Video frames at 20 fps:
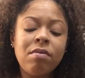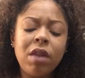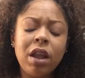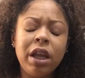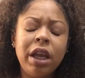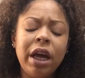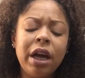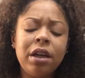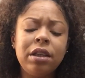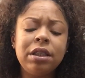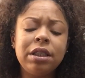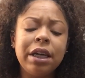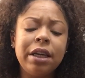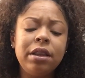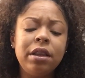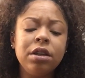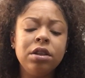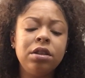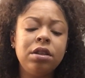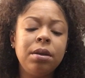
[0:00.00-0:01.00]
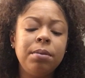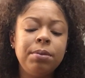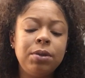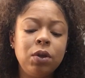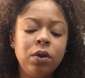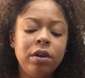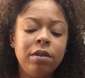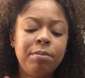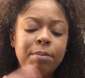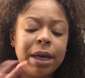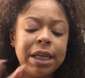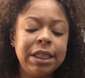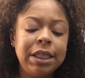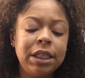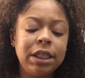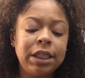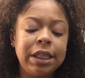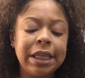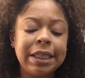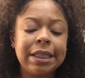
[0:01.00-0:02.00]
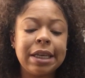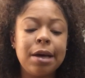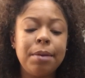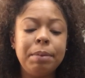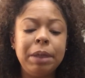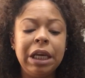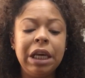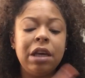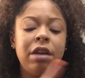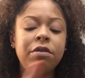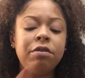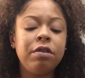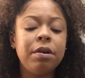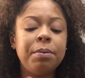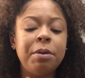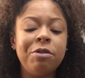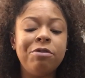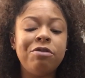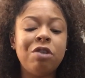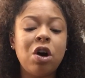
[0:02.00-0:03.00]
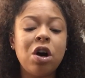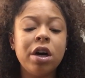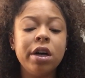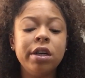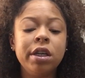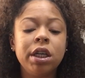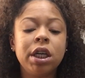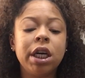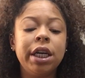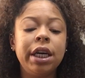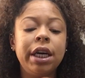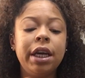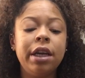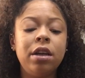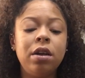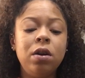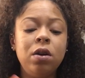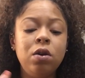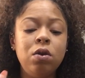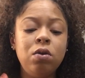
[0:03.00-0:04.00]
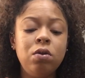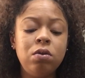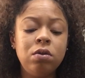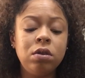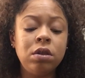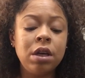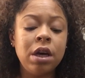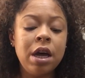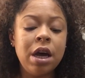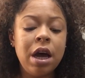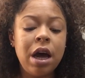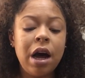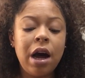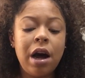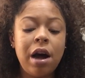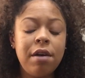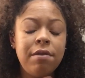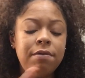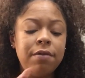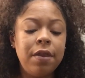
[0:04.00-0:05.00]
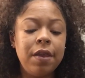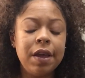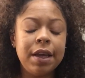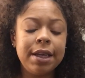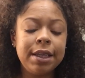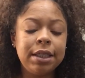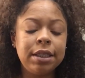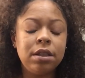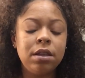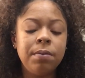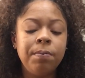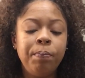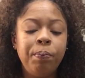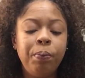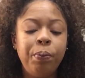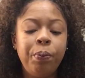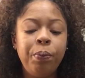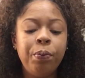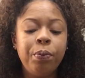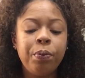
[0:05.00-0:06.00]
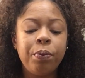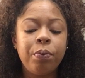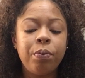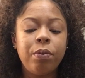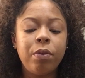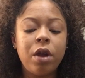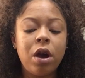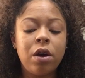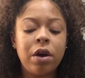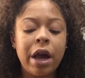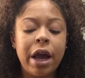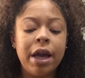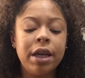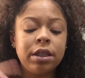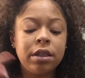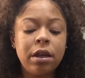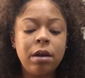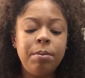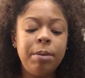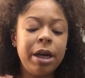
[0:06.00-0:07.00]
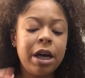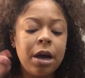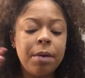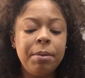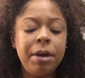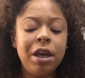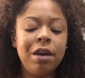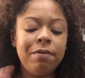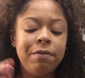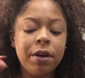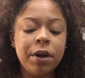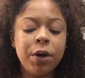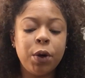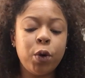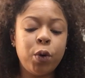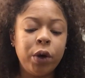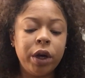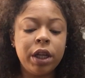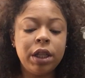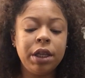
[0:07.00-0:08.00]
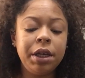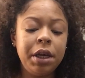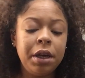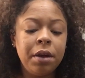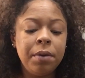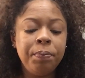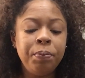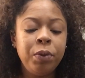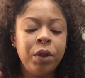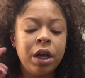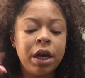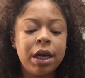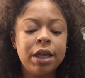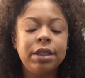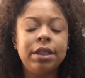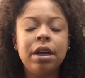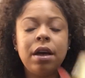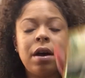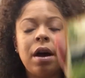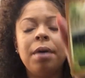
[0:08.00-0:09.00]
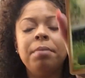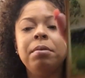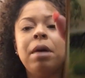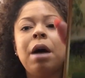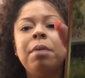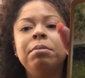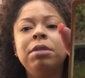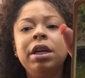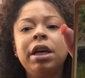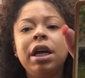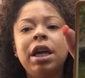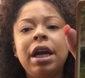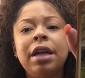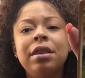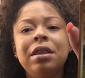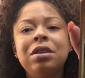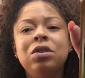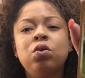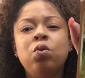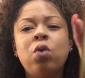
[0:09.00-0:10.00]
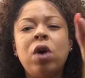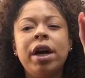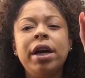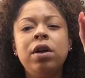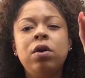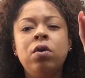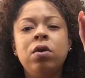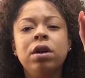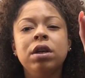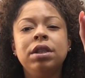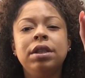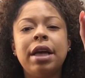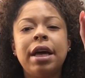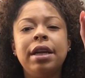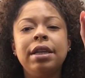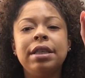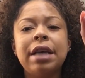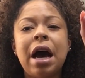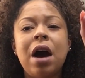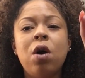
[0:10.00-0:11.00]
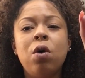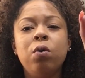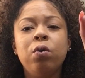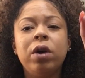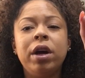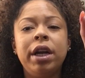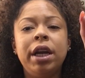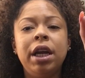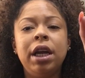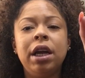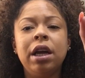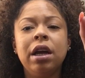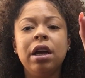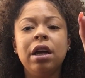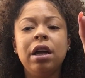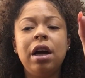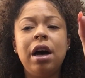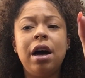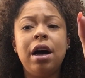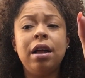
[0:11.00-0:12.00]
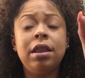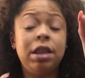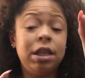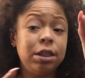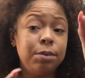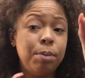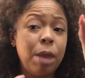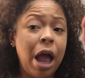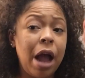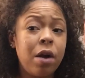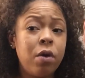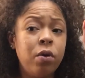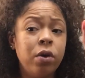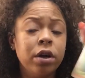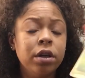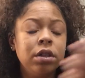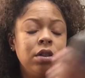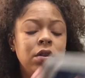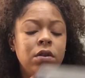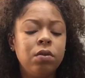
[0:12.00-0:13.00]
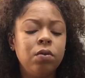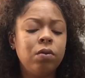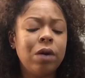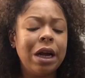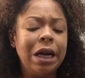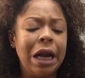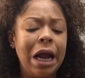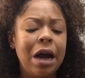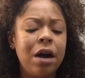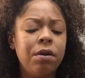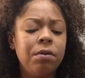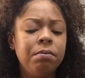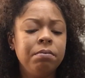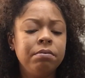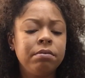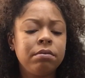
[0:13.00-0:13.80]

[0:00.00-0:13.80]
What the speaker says: Yeah, it's like there's some sort of message that's coming in from afar. You're gonna get news of this. Okay, it's gonna be coming in very quickly, because I'm looking at this white horse that is outrunning this black horse right now.